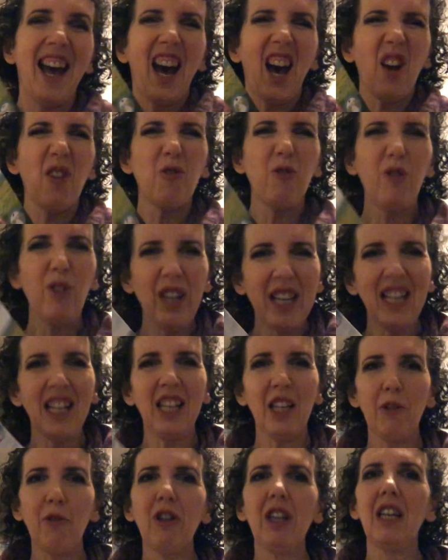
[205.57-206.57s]
I really,
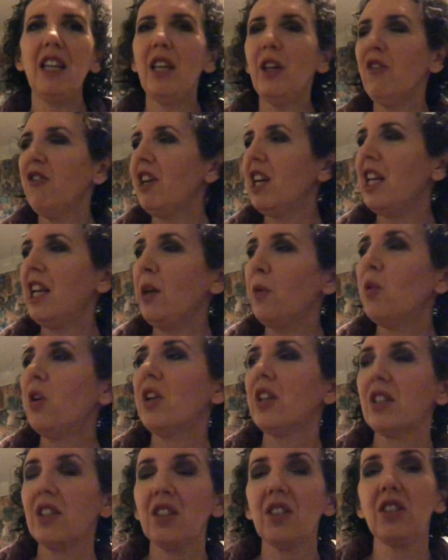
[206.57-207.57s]
really, really
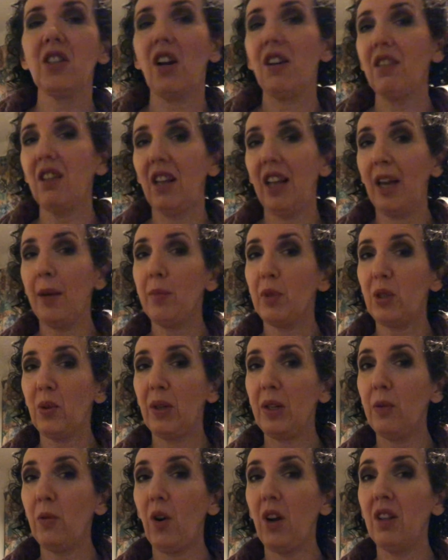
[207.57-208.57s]
wanted to start The Light
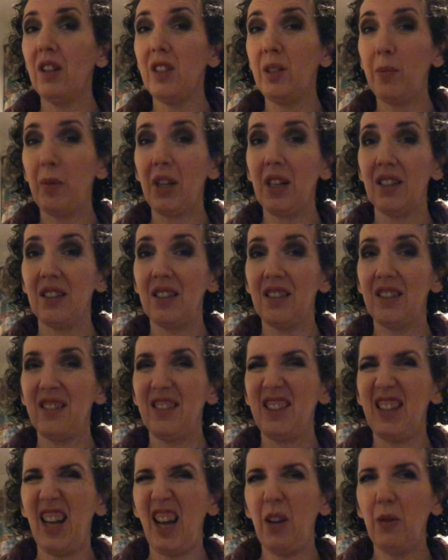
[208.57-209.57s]
Between Worlds because
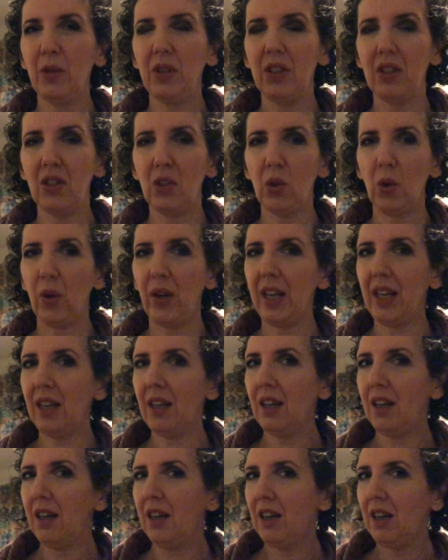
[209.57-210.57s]
that was the story
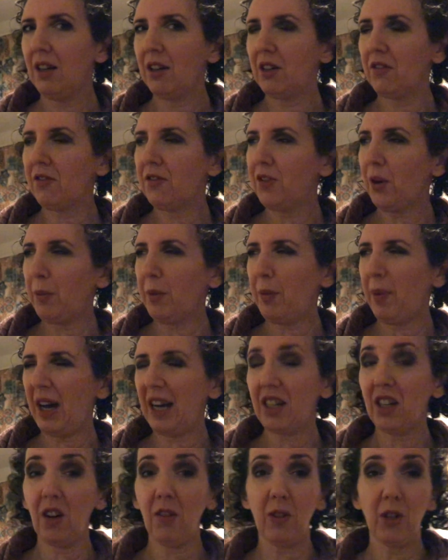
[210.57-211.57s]
from the back
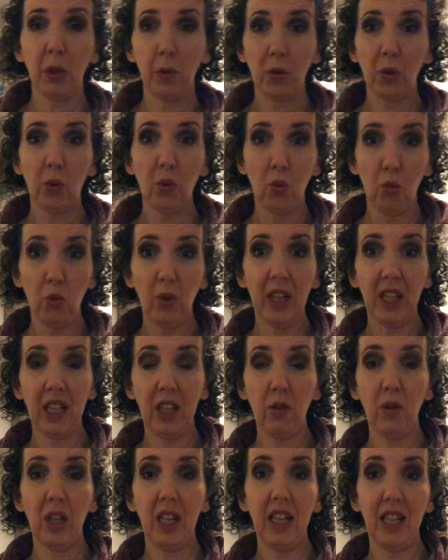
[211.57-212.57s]
cover that was really,
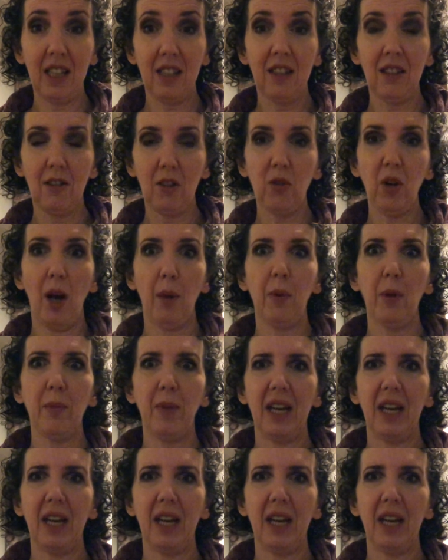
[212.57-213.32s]
really grabbing my